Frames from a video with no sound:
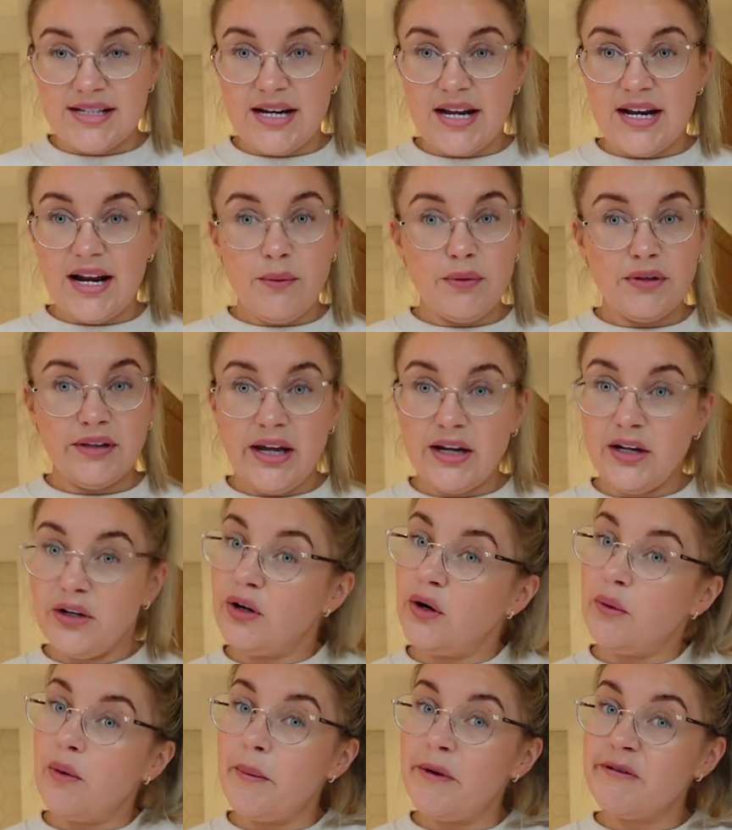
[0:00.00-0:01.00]
and I will let you
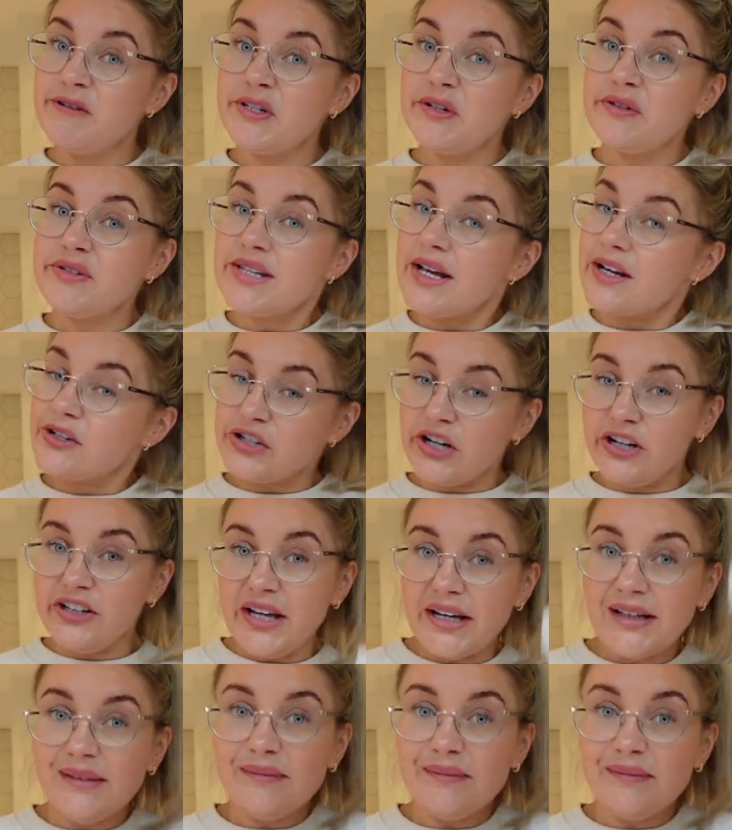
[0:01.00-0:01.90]
know what my results are shortly.